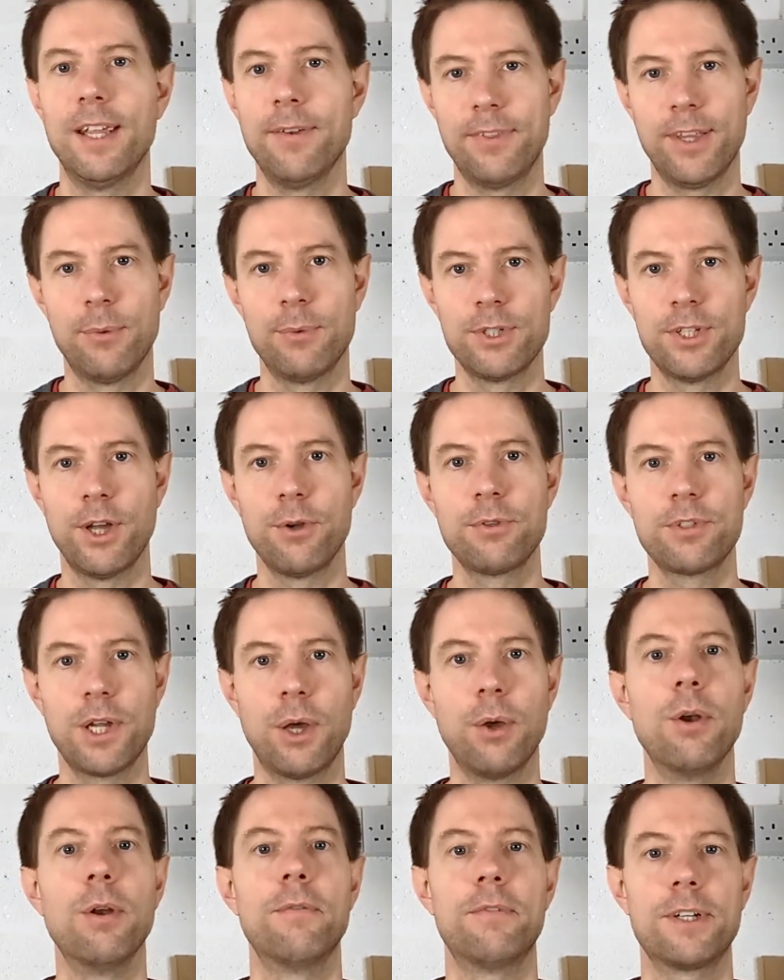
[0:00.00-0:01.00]
if there was no
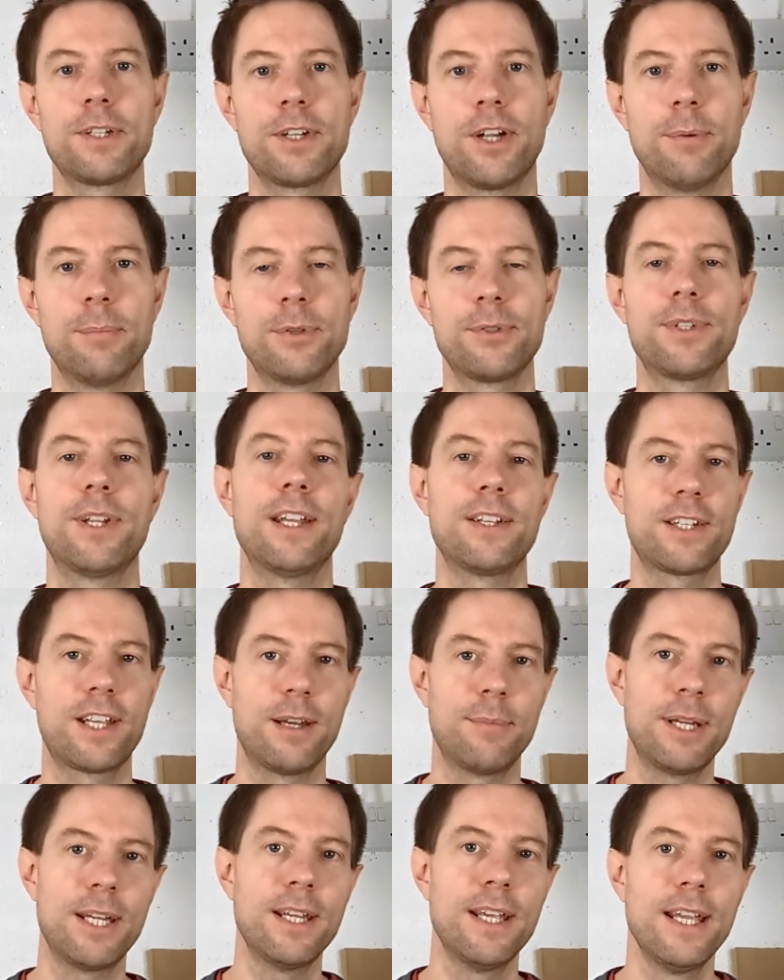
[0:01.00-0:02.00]
solar, for example. So that's
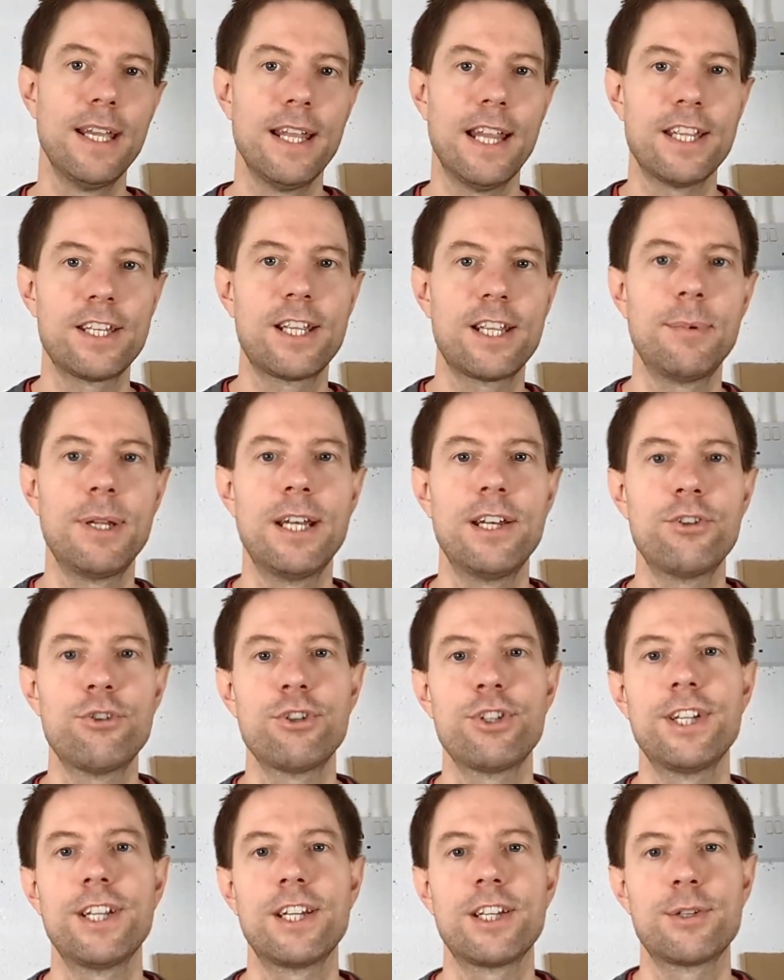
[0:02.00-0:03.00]
going to be an
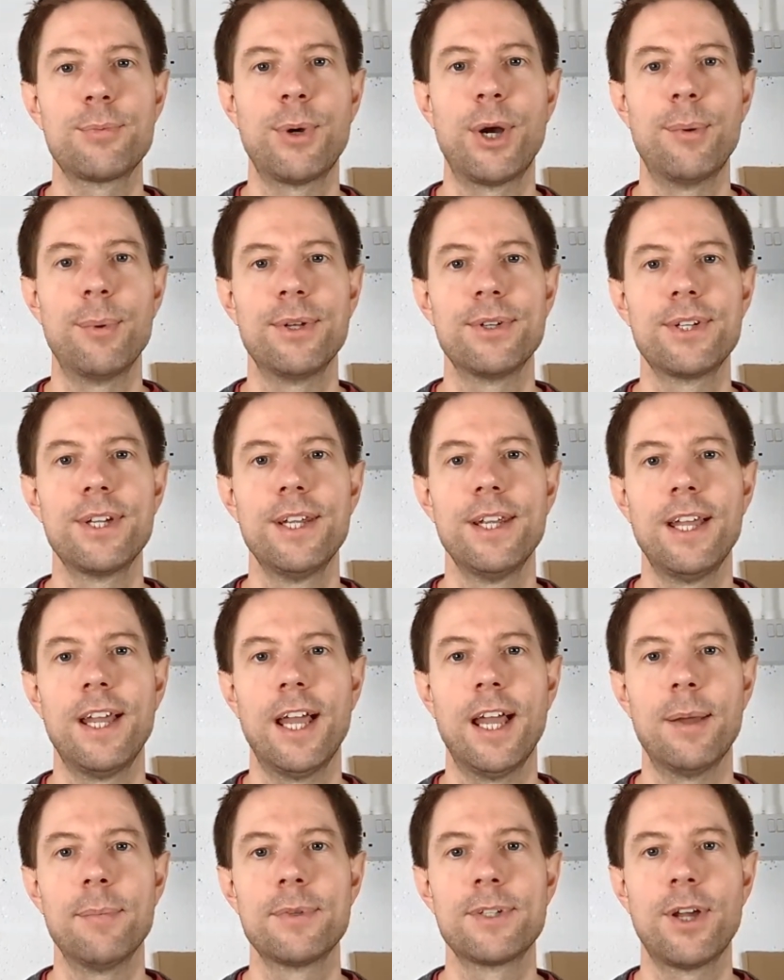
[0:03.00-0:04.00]
interesting experiment.
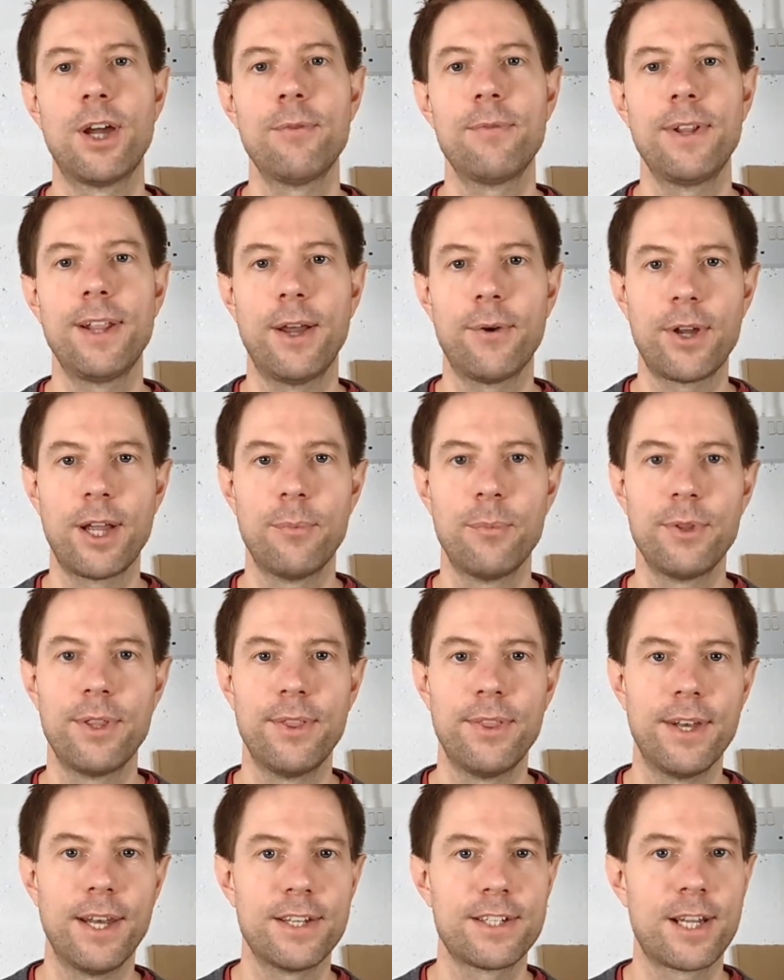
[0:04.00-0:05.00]
So hopefully that will come
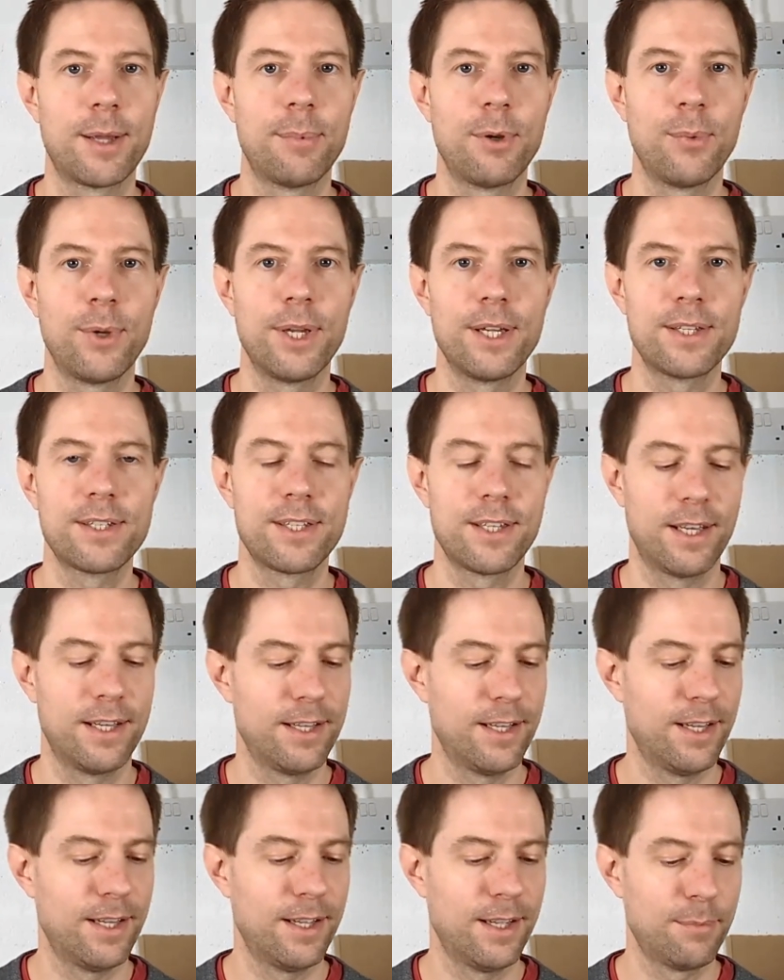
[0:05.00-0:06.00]
within the next couple of weeks, and
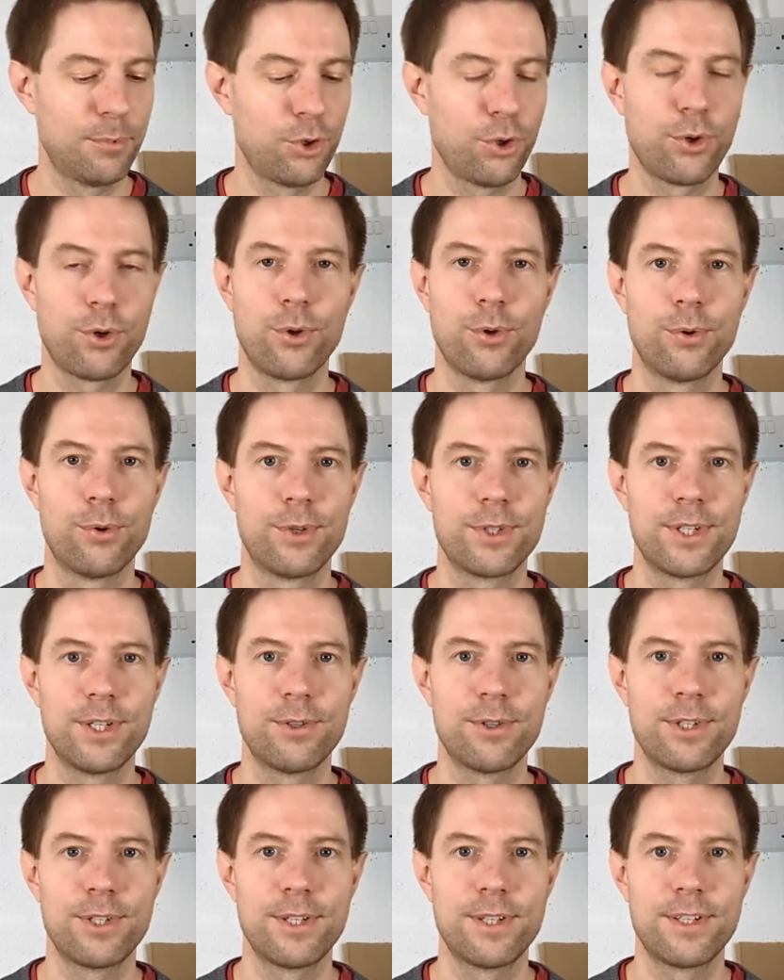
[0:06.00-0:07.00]
I'm sure you're as
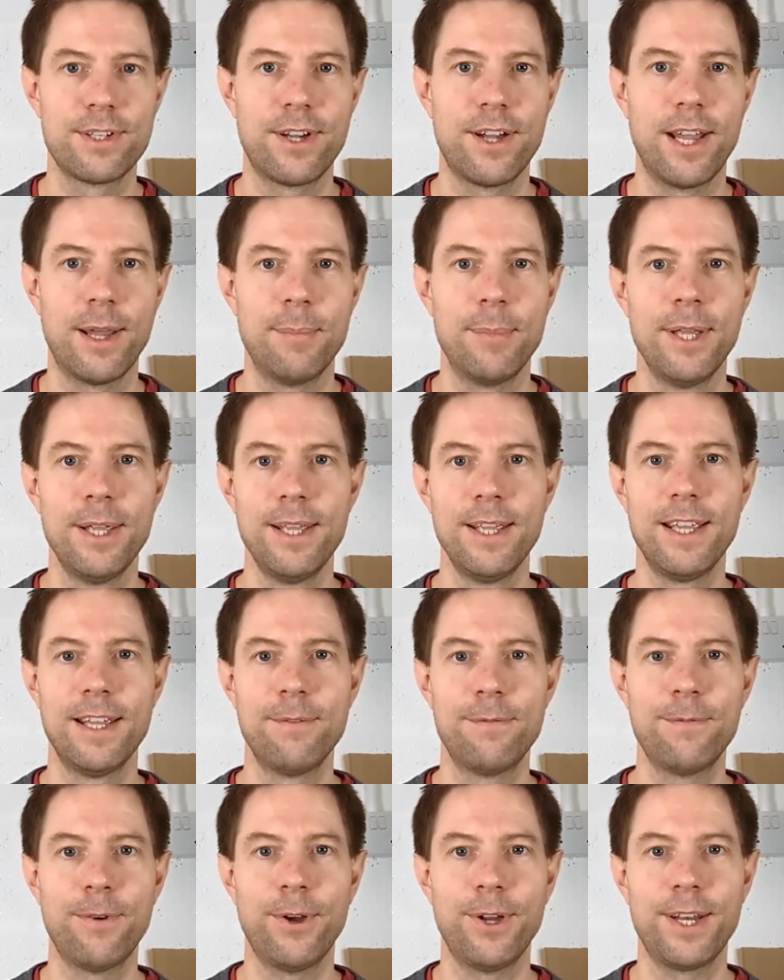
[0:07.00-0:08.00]
interested as I am in
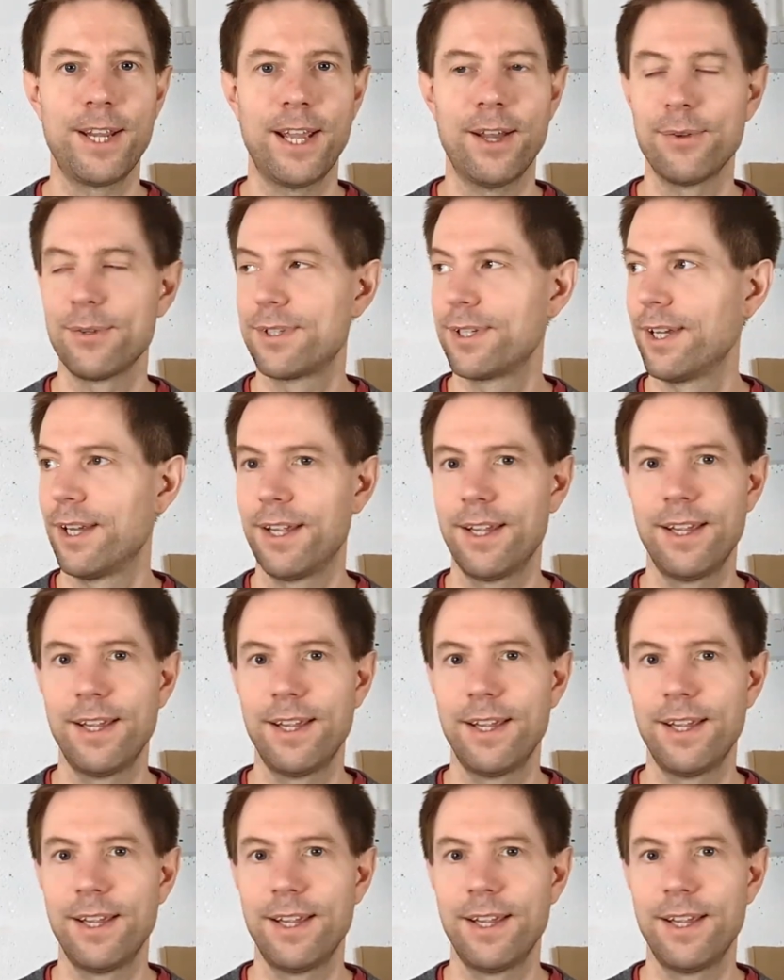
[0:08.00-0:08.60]
finding out